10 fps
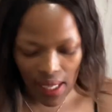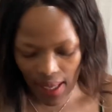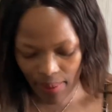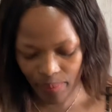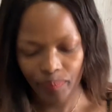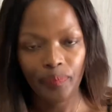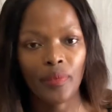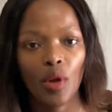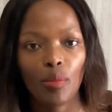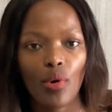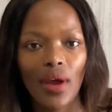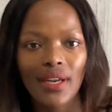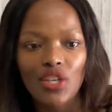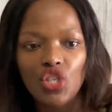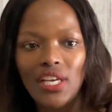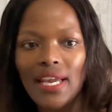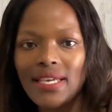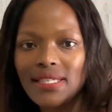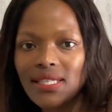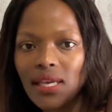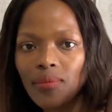um Prada shades